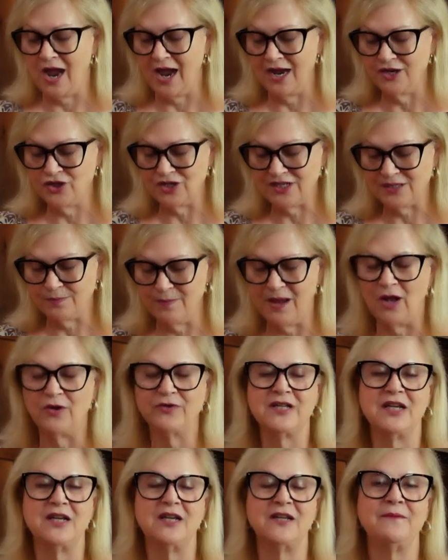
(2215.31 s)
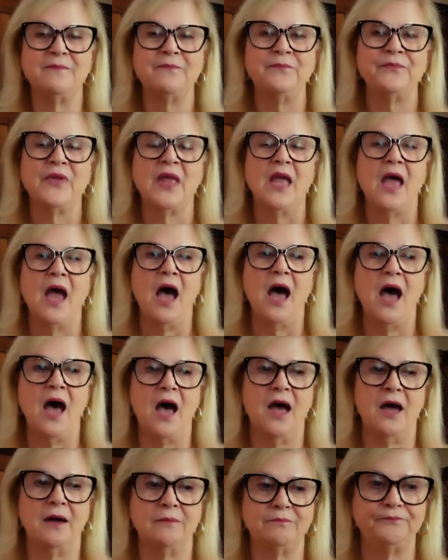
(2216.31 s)
I just melted.
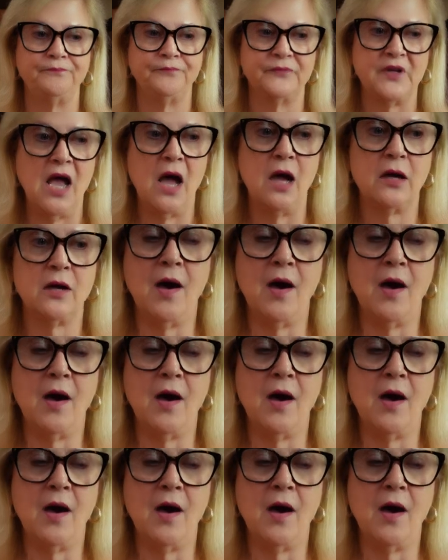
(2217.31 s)
Um, a